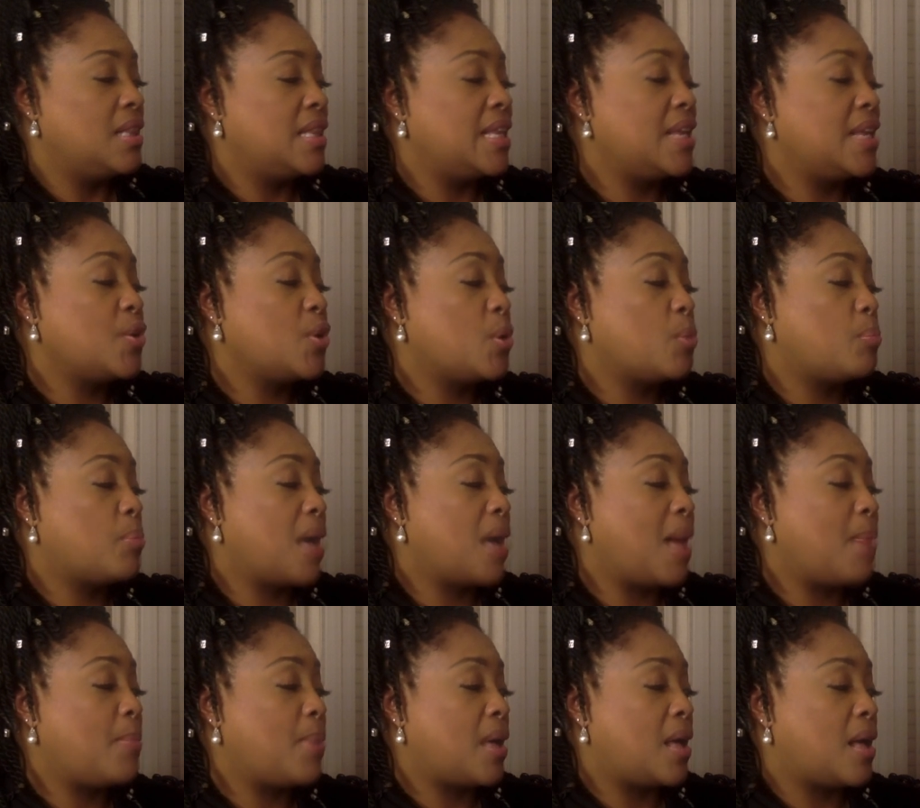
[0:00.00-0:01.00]
Then her
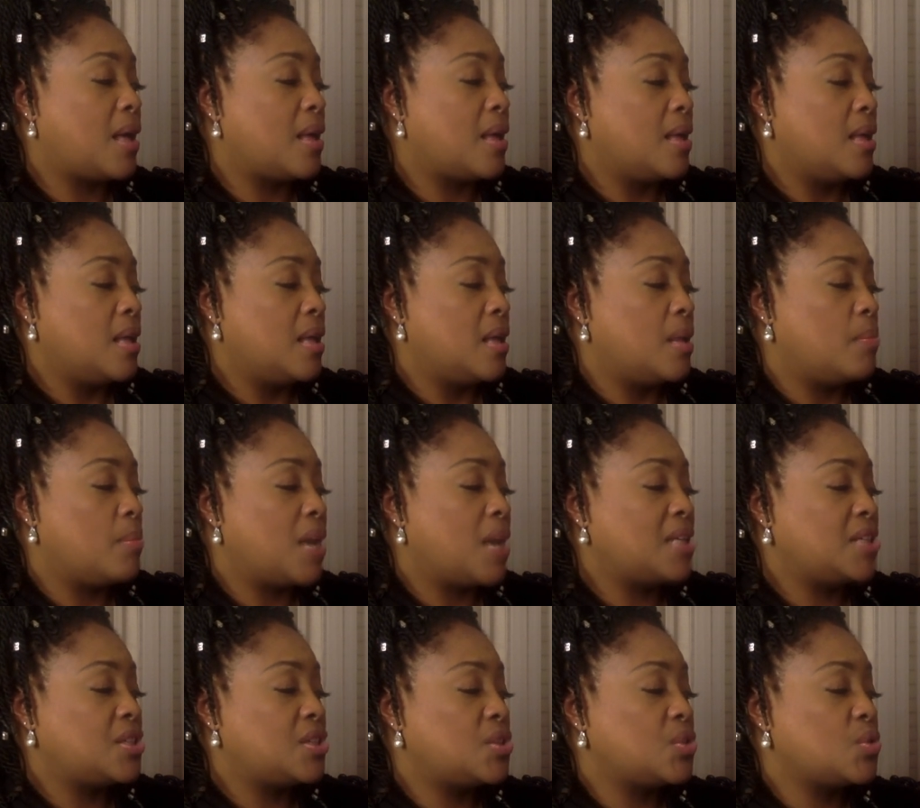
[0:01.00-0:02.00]
papa,
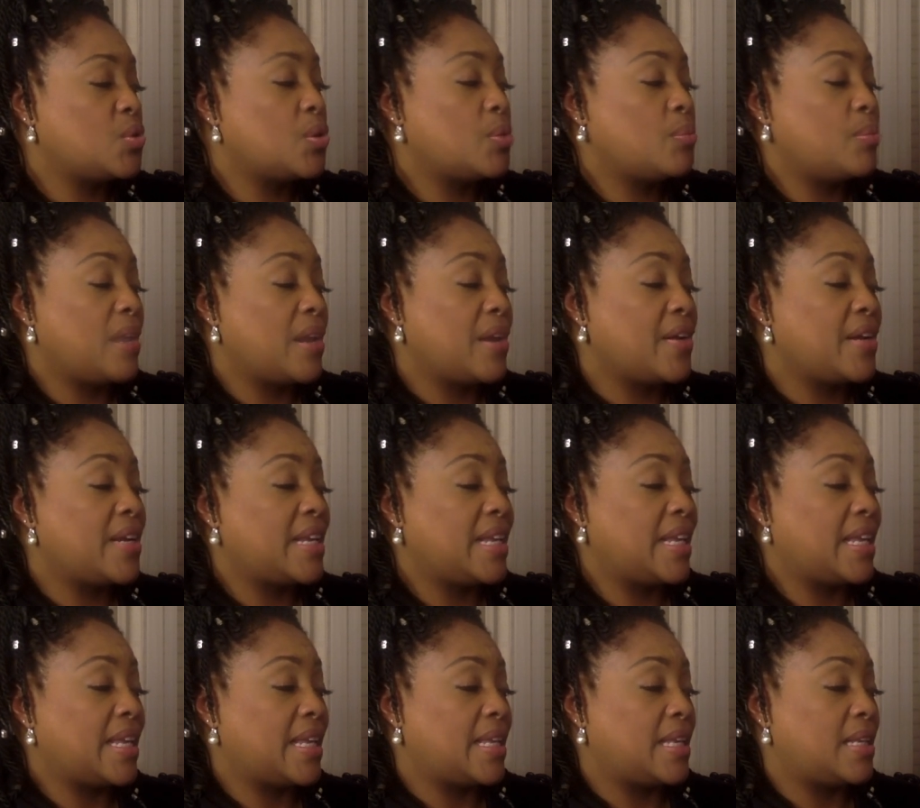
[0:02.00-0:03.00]
Mansour, married
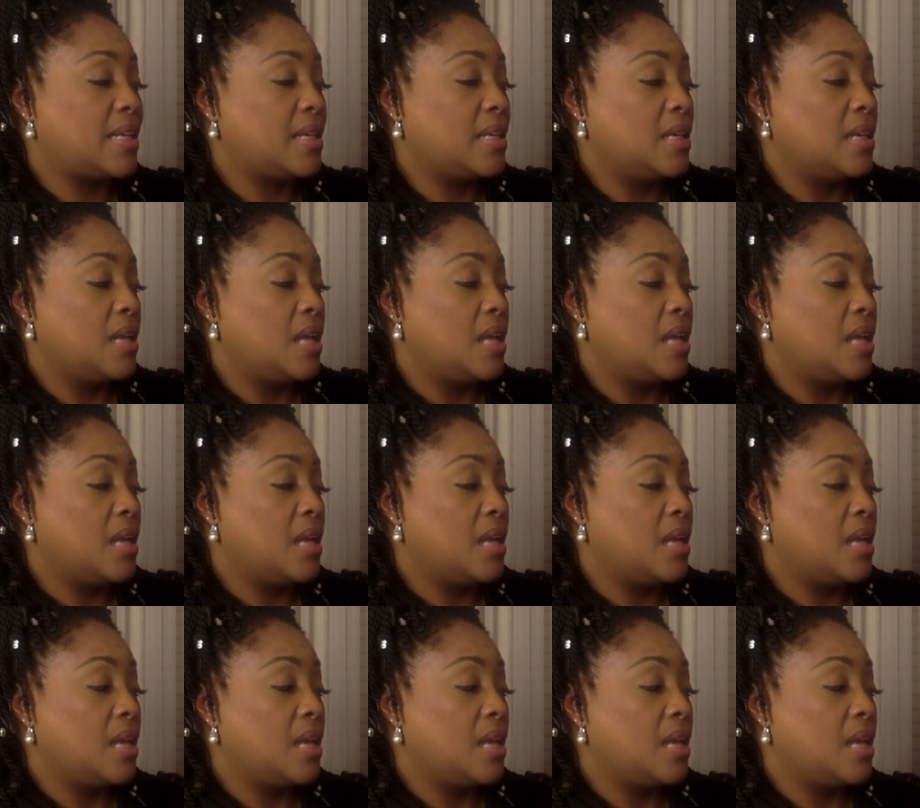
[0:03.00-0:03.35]
again.